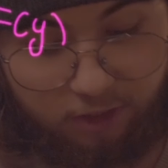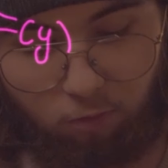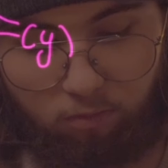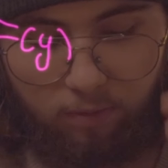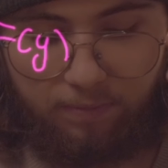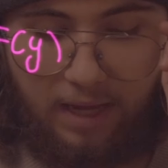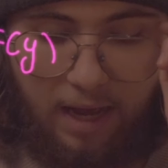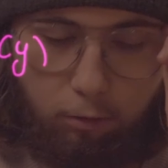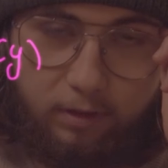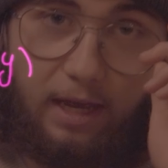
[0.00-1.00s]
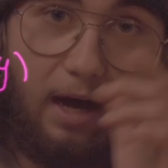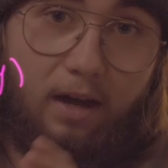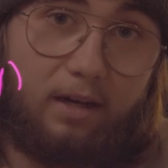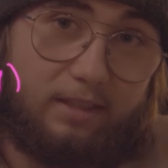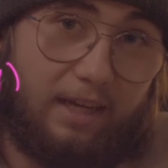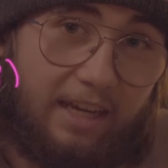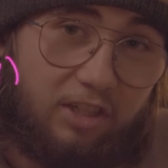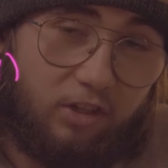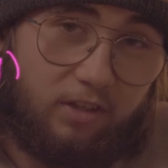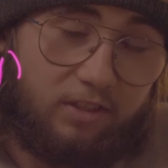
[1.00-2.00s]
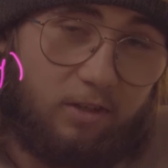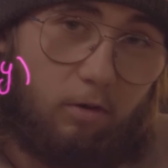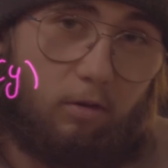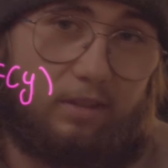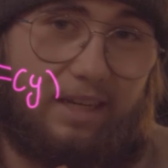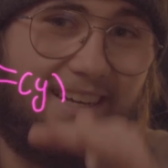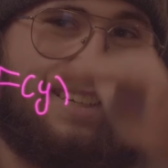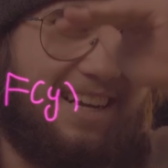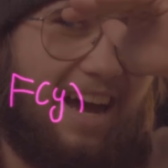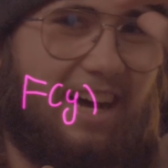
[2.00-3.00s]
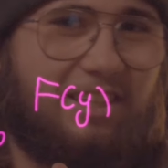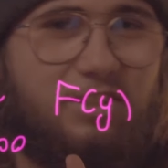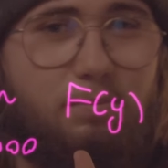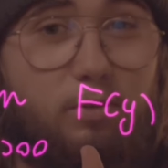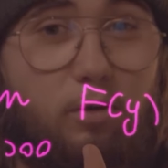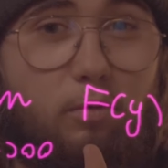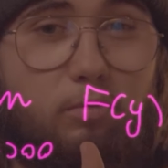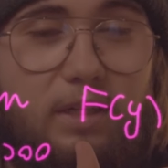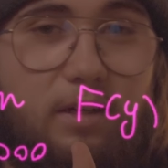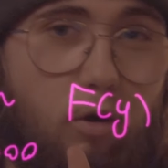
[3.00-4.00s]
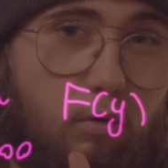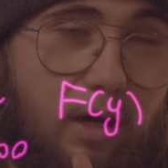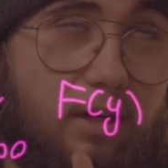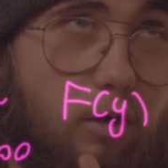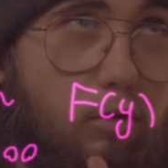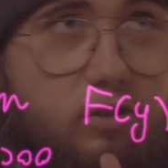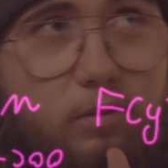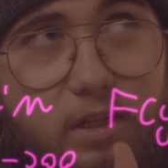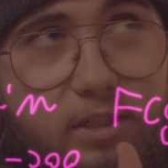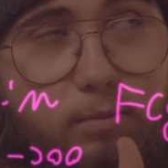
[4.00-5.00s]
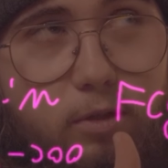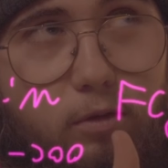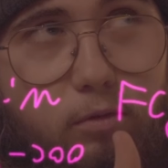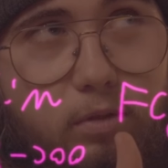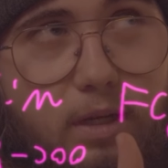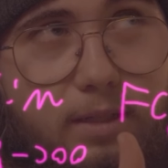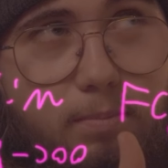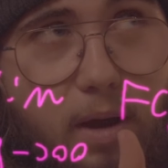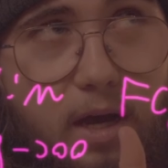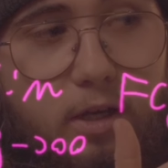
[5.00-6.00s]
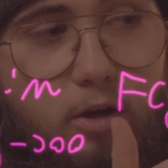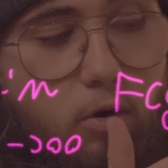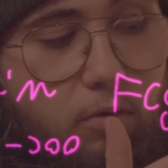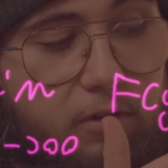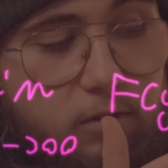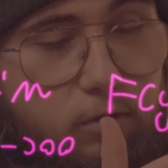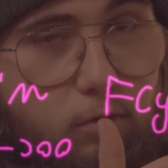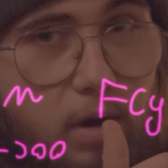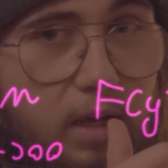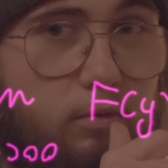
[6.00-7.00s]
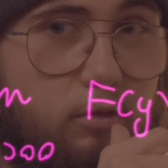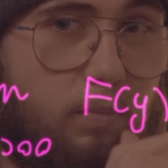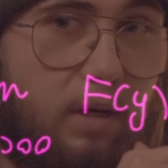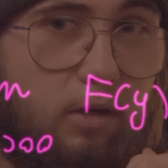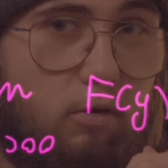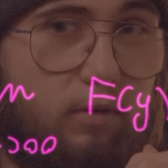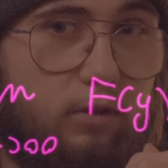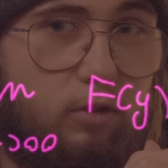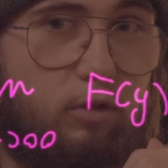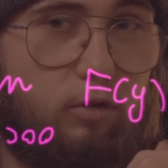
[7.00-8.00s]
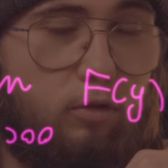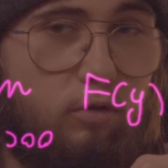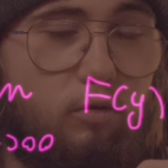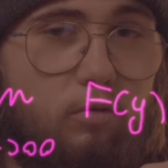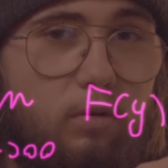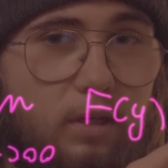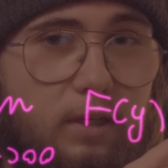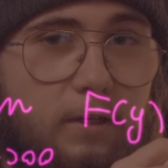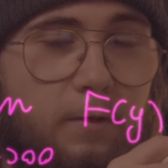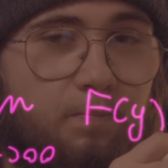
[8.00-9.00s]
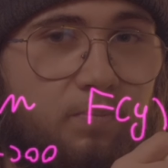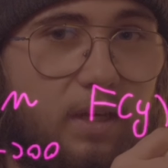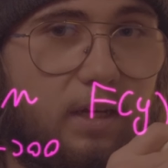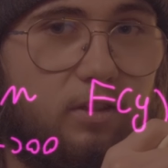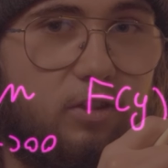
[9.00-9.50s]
so, well, now the arctangents got an asymptote and a horizontal asymptote at pi over 2y equal to pi over 2. And